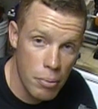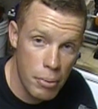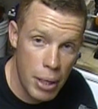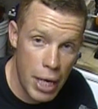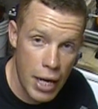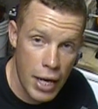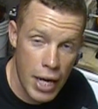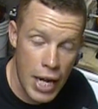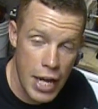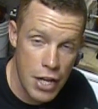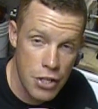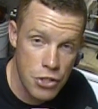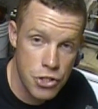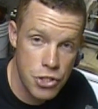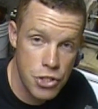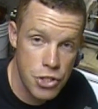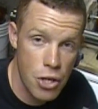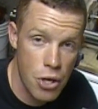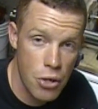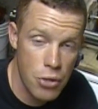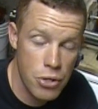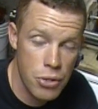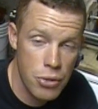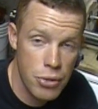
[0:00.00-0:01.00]
about it and
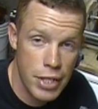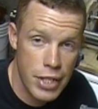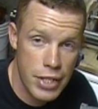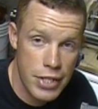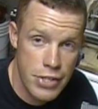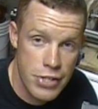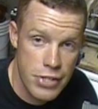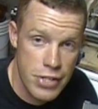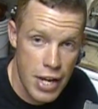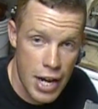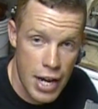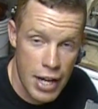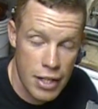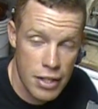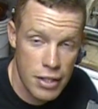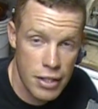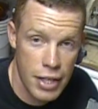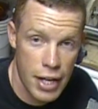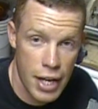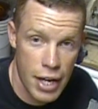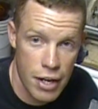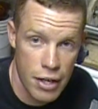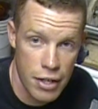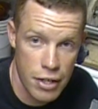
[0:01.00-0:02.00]
show you
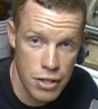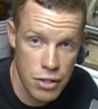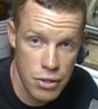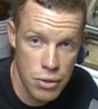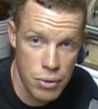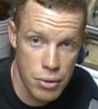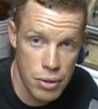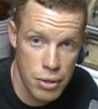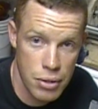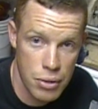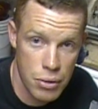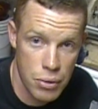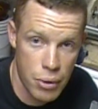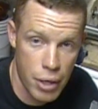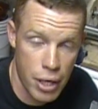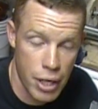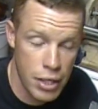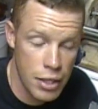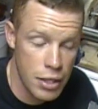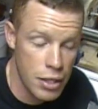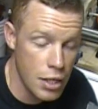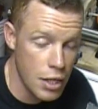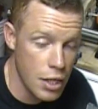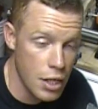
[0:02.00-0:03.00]
exactly how to do it,
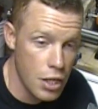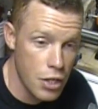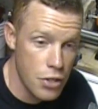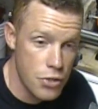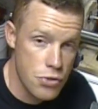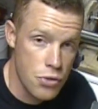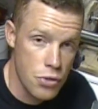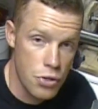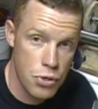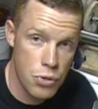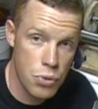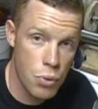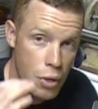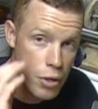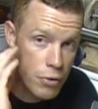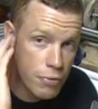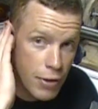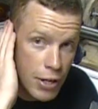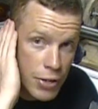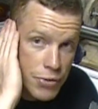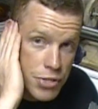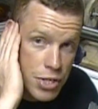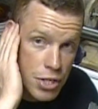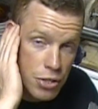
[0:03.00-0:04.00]
okay? So the
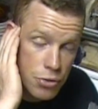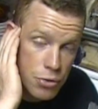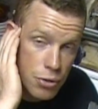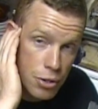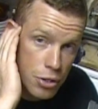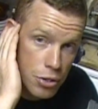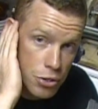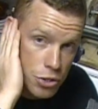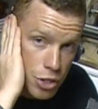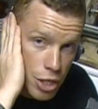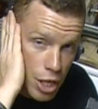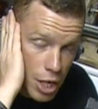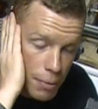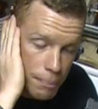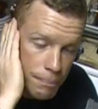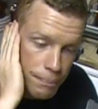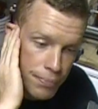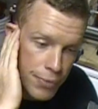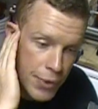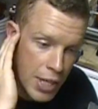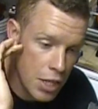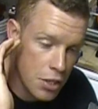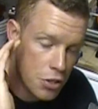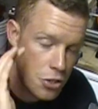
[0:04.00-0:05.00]
25 cent trigger
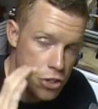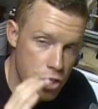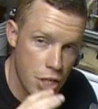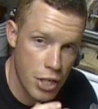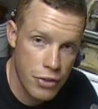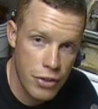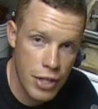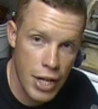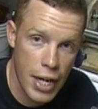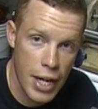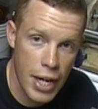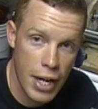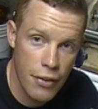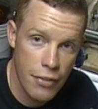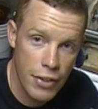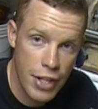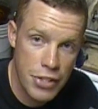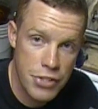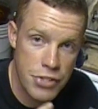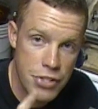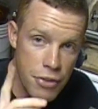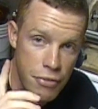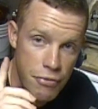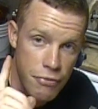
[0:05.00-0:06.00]
job, check that out.
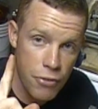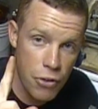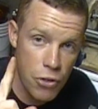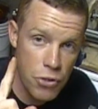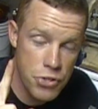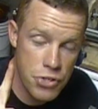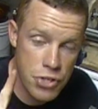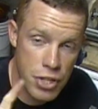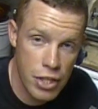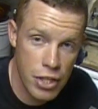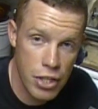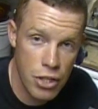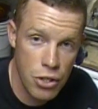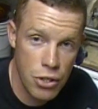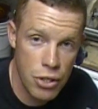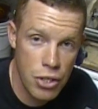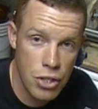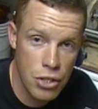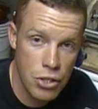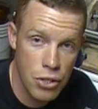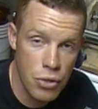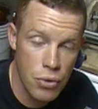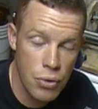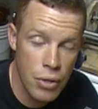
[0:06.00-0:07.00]
That's the first thing that you
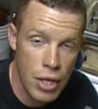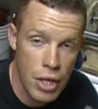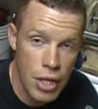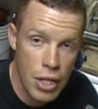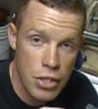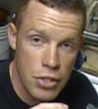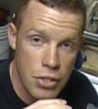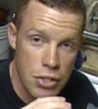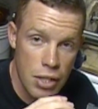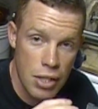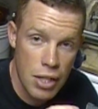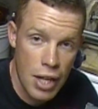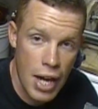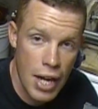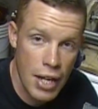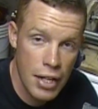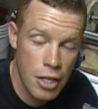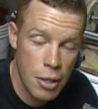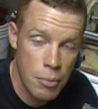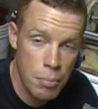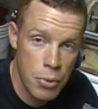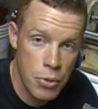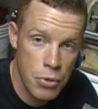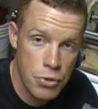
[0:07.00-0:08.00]
can do to
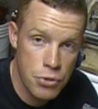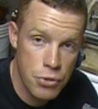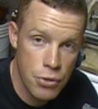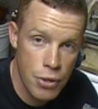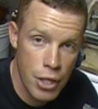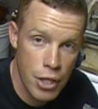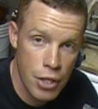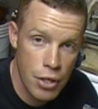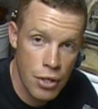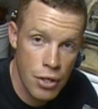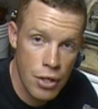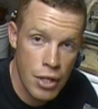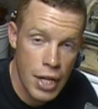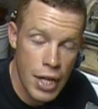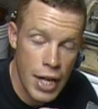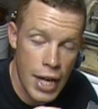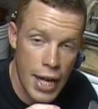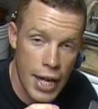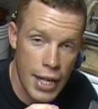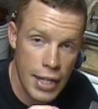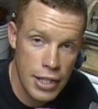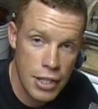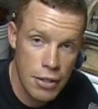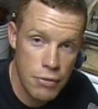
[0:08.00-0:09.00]
lighten up your trigger
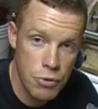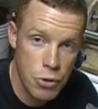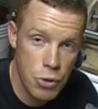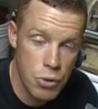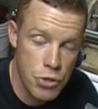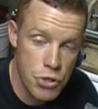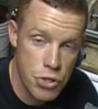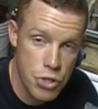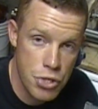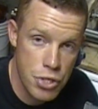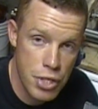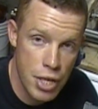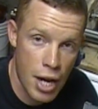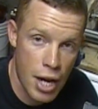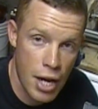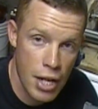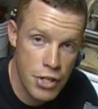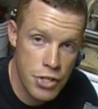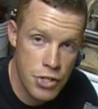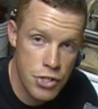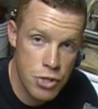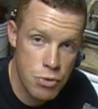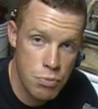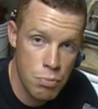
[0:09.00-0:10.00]
and give you a
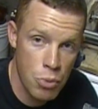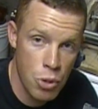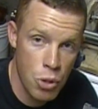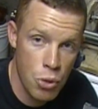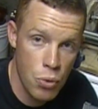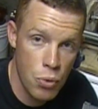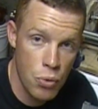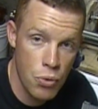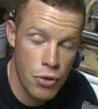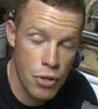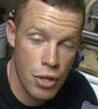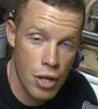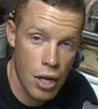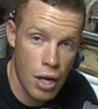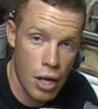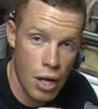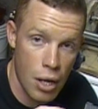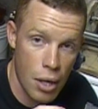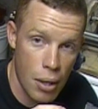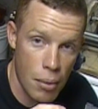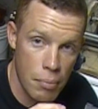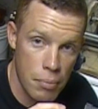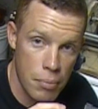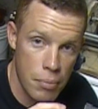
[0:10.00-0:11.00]
nice smooth
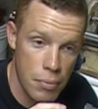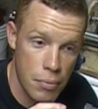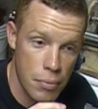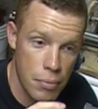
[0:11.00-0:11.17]
um,